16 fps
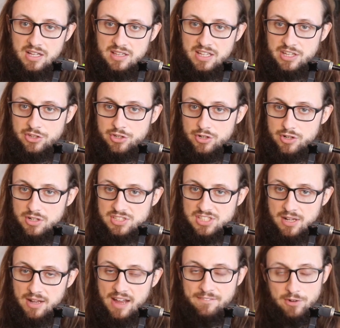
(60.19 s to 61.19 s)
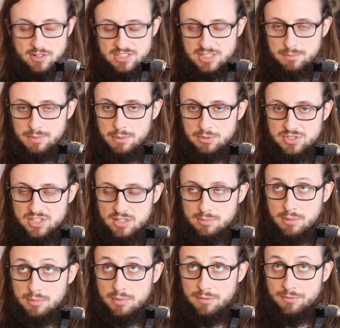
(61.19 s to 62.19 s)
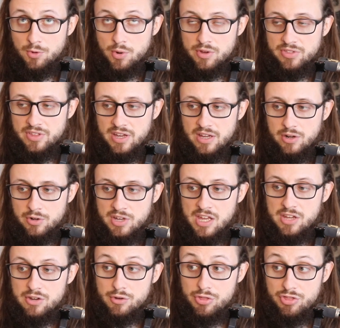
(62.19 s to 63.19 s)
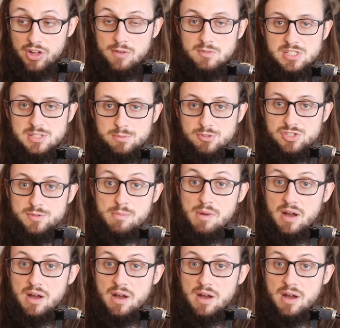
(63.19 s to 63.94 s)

Like I've heard some people talk about before that, okay, your thumb is supposed to be